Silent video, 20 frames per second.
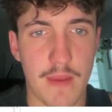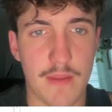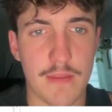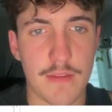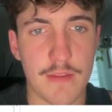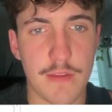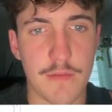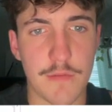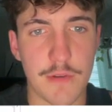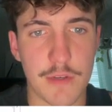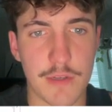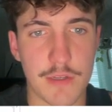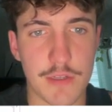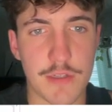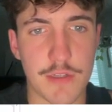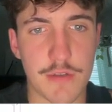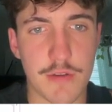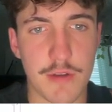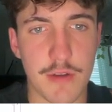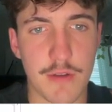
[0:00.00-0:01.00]
Then you would have just
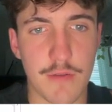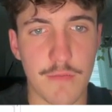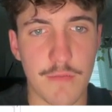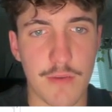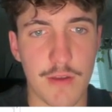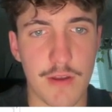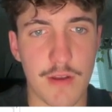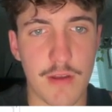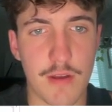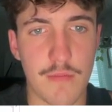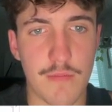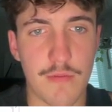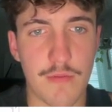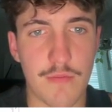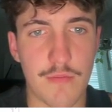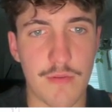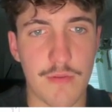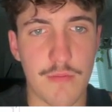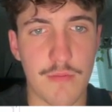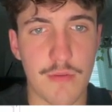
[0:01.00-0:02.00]
straight went up,
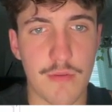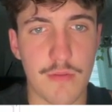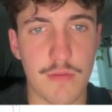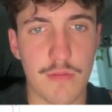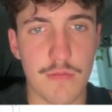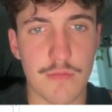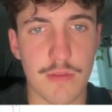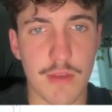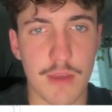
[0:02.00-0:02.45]
boom, boom, boom,